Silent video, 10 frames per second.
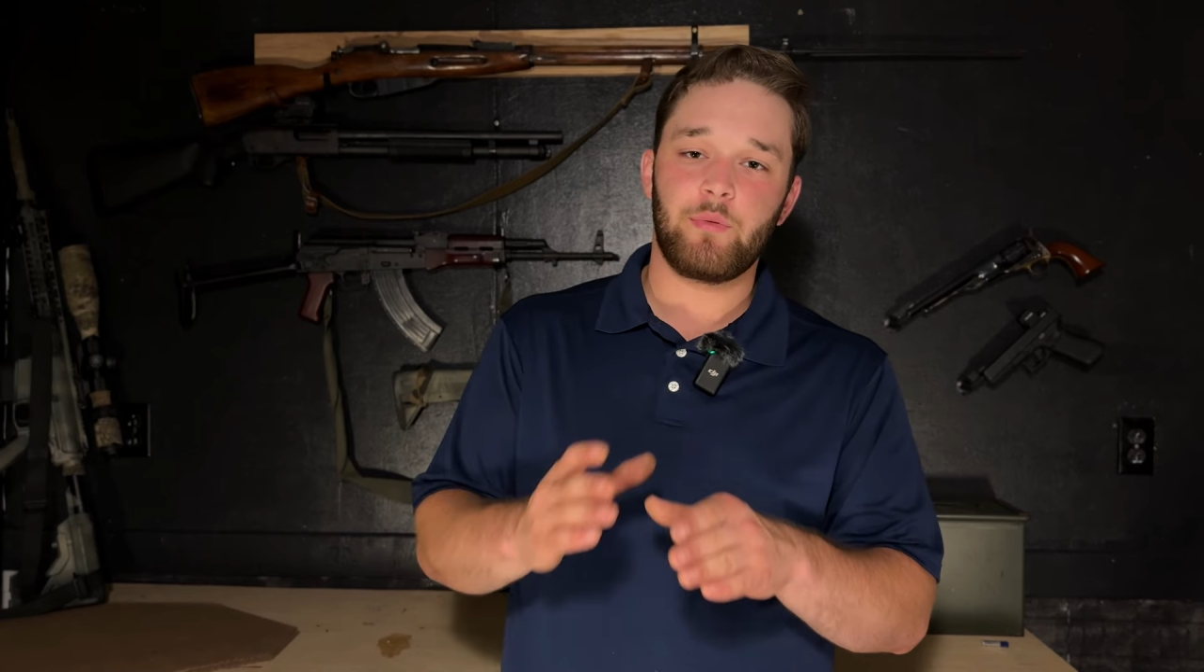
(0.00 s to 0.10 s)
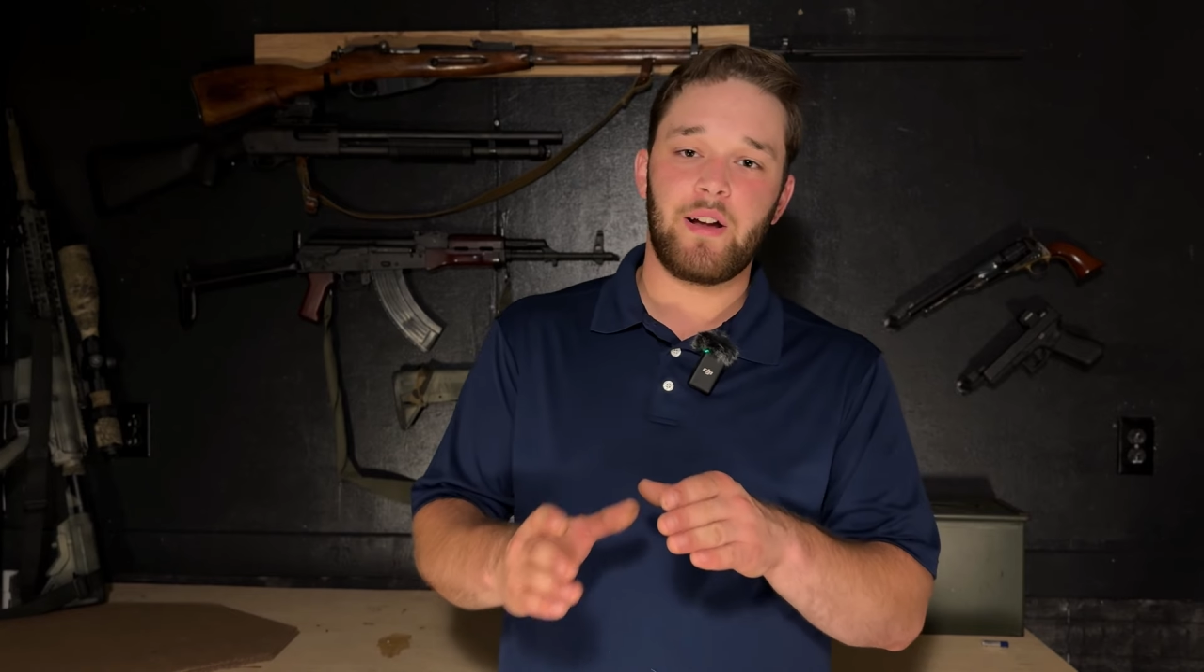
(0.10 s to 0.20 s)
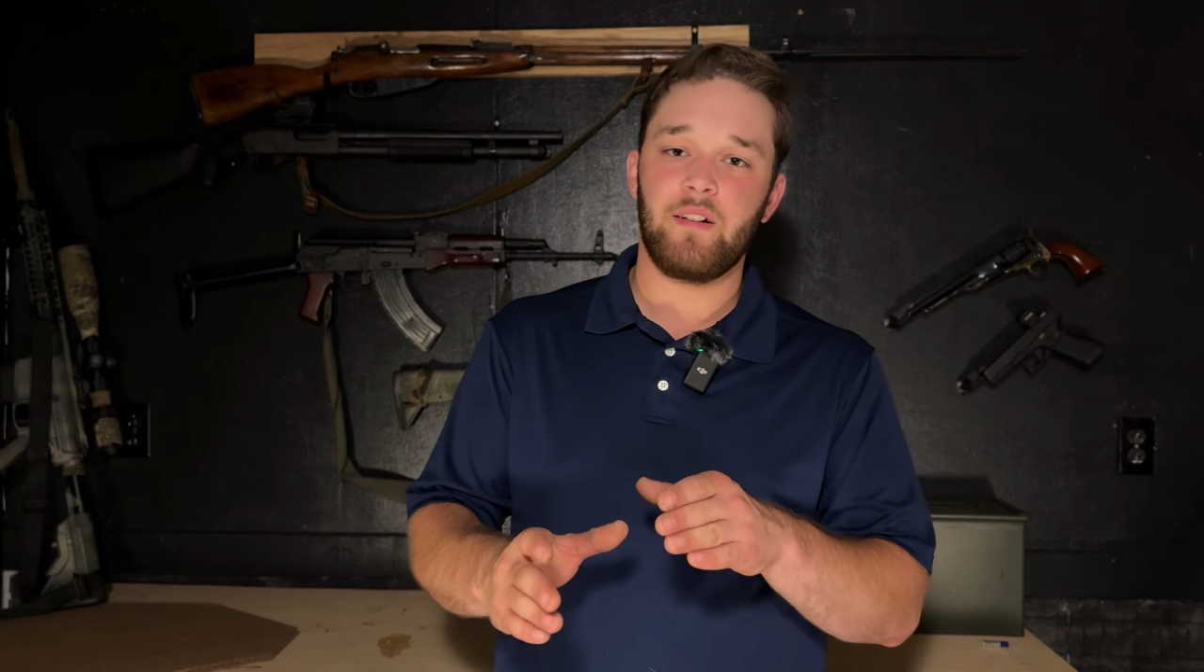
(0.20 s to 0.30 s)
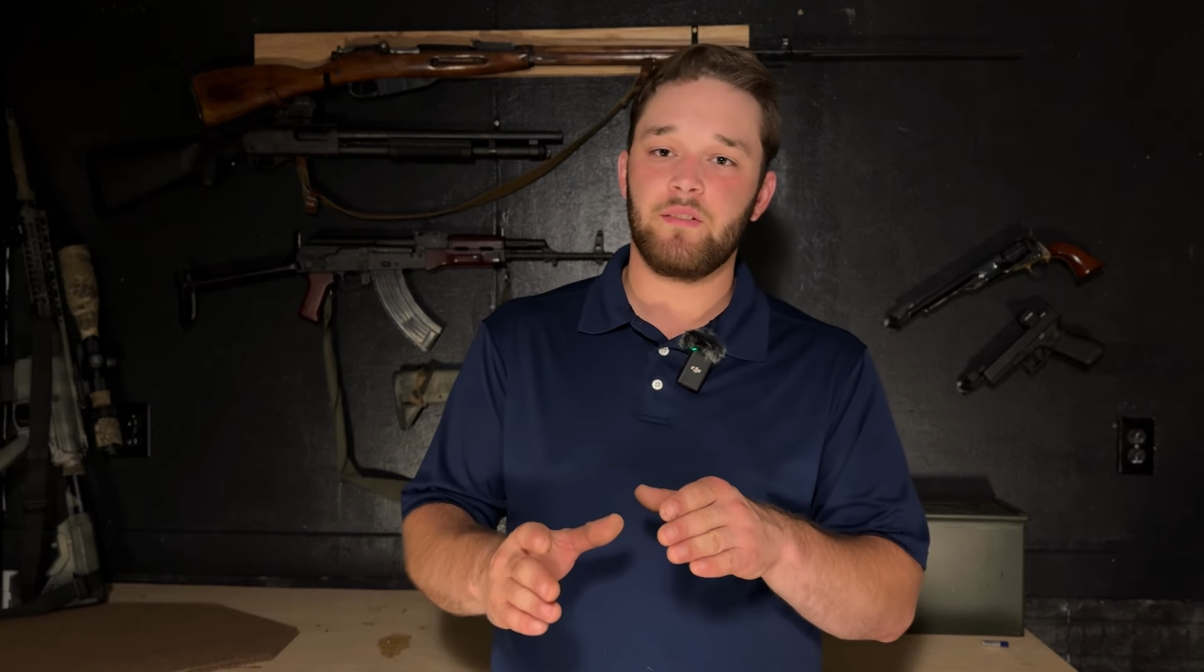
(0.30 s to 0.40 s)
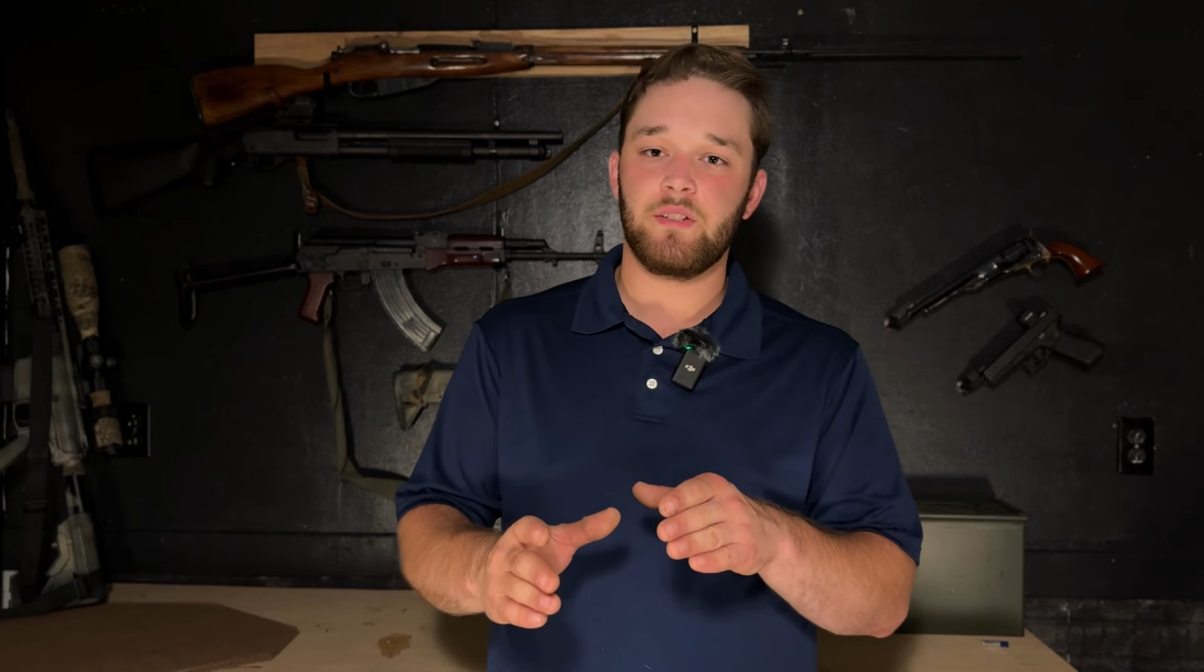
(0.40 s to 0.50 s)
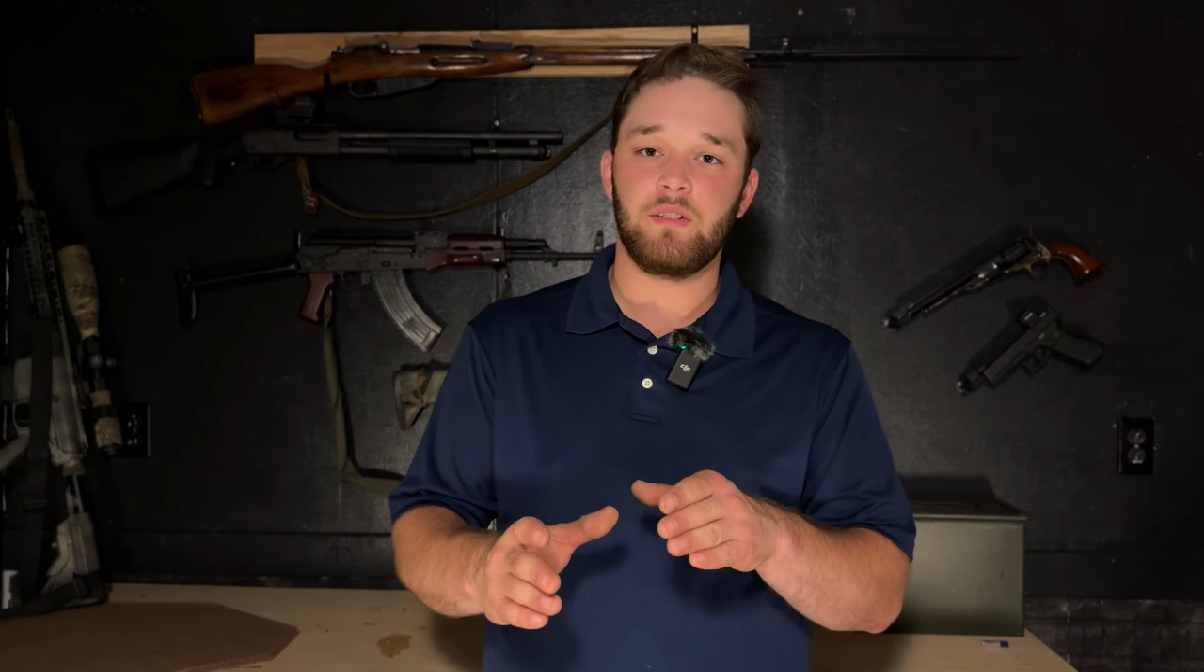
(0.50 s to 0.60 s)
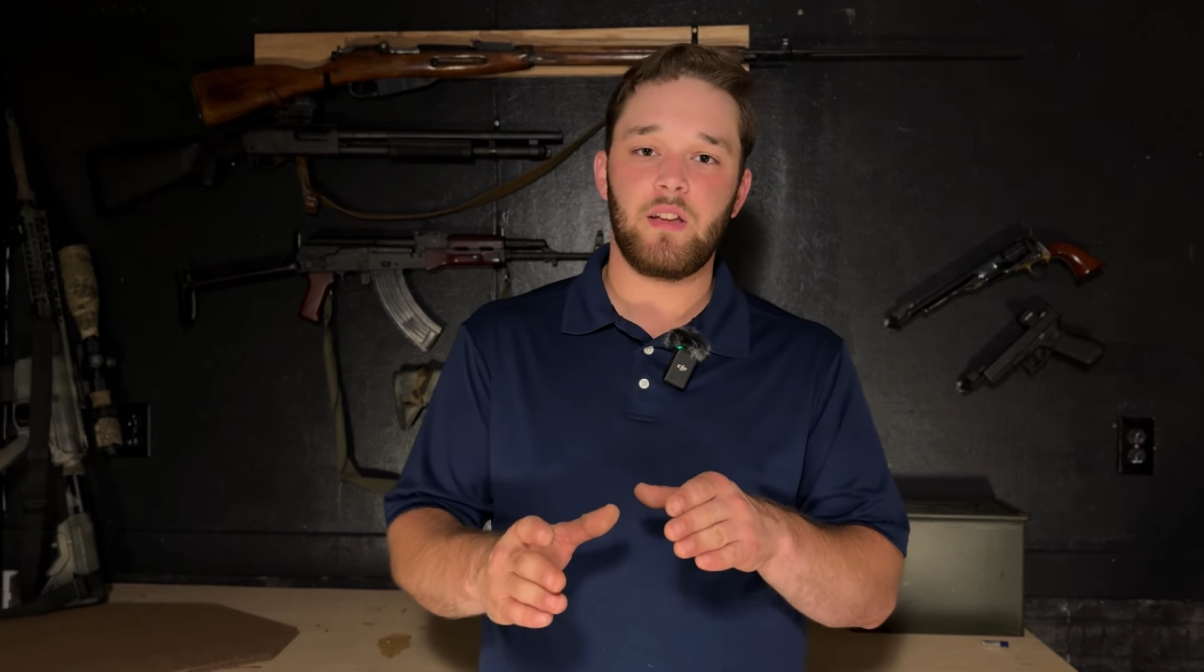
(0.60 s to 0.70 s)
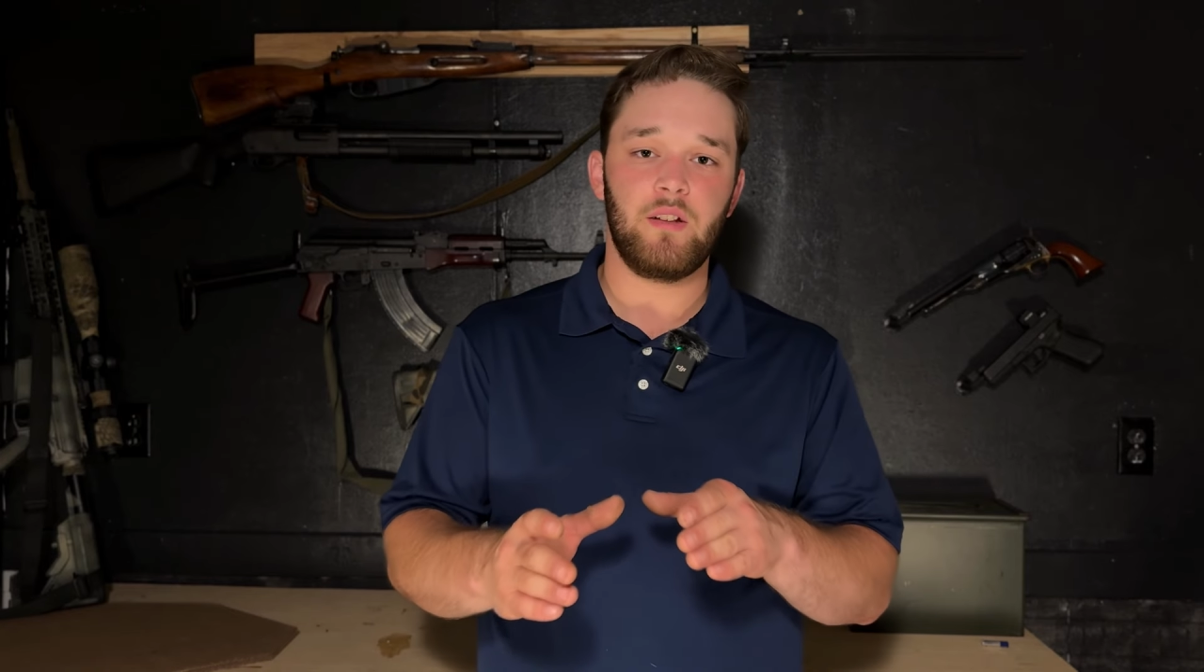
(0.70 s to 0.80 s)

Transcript: rounds